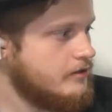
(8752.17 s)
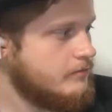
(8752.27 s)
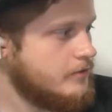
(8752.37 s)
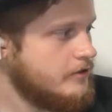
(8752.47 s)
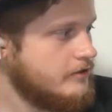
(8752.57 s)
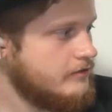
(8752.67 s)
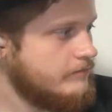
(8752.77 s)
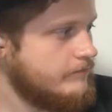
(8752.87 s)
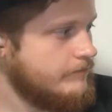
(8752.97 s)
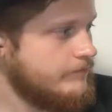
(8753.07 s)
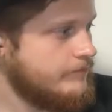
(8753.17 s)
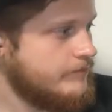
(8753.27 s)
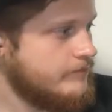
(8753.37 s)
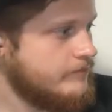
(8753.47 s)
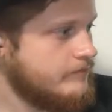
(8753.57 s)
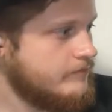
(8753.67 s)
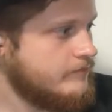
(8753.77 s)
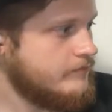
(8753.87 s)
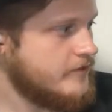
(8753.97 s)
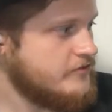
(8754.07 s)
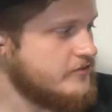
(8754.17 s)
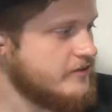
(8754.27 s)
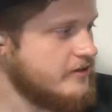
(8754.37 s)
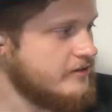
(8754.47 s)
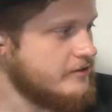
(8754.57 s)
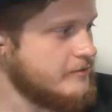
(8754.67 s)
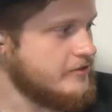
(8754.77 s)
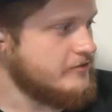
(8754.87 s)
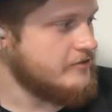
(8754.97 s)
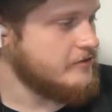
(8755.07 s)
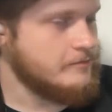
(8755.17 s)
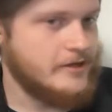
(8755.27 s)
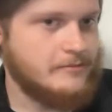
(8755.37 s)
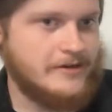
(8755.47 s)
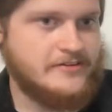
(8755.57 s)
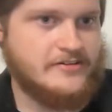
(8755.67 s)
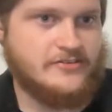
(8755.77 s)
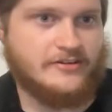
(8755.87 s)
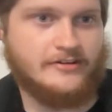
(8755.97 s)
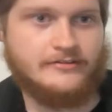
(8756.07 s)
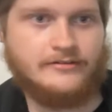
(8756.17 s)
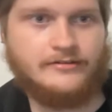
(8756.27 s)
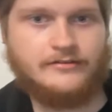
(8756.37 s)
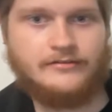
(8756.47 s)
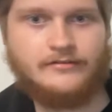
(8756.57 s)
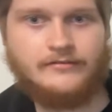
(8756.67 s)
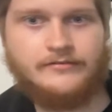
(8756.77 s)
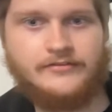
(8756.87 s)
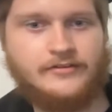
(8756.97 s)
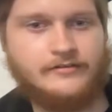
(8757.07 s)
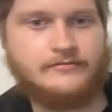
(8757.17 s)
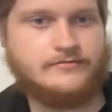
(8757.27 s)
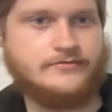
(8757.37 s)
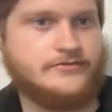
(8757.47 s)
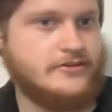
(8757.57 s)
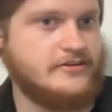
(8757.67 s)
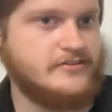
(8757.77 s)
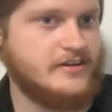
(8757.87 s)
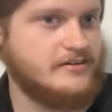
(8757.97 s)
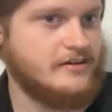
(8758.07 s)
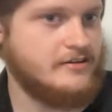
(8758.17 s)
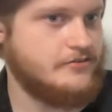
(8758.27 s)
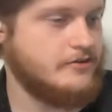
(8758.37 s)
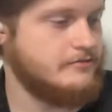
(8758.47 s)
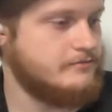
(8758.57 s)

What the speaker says: All right. It's just getting the dimensions of the bed by touching it. It's genius technology.